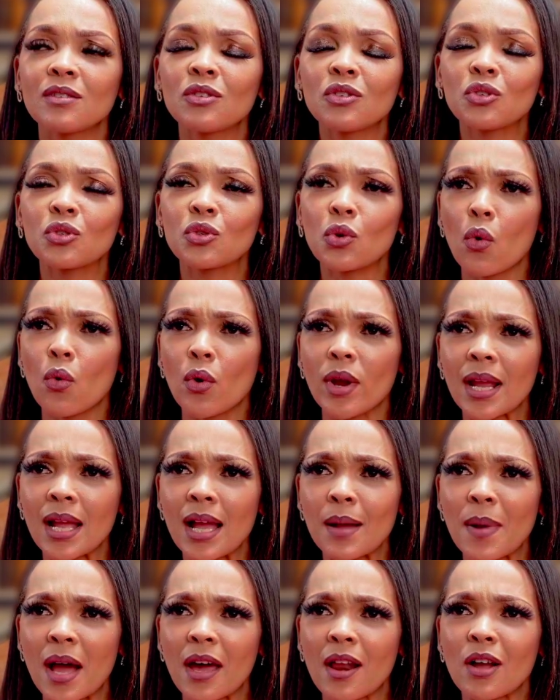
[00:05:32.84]
the story
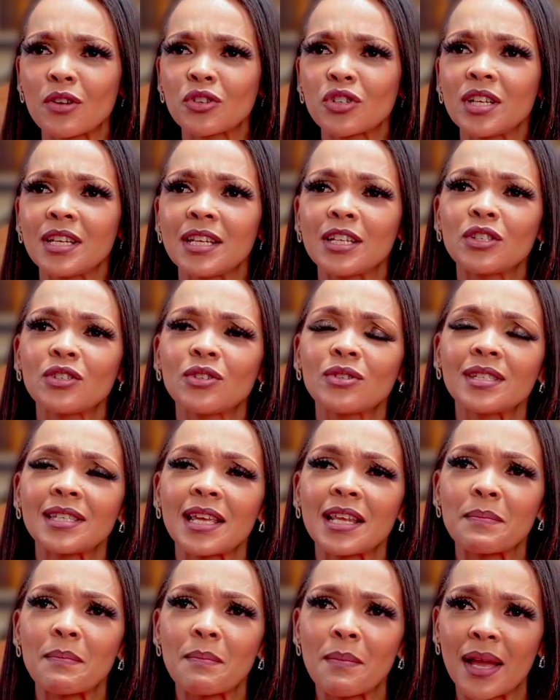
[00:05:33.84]
about how she needs to
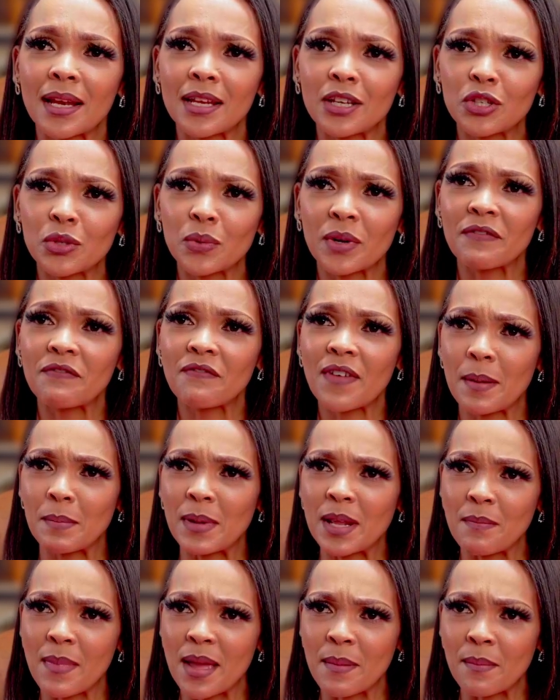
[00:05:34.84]
send money to a
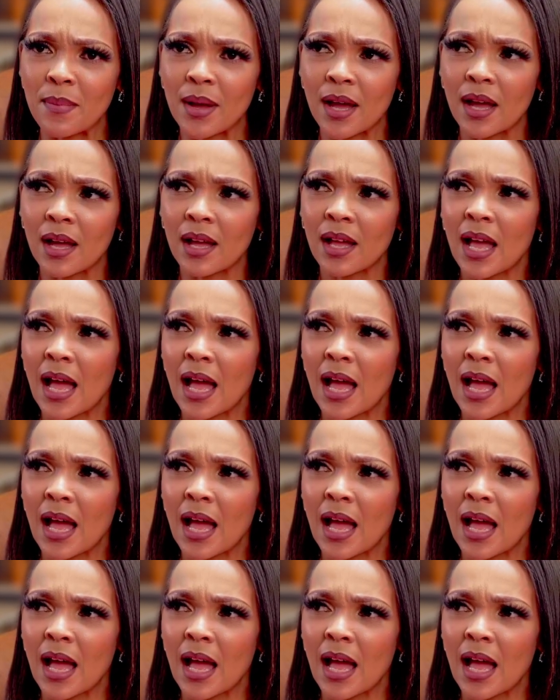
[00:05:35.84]
family member.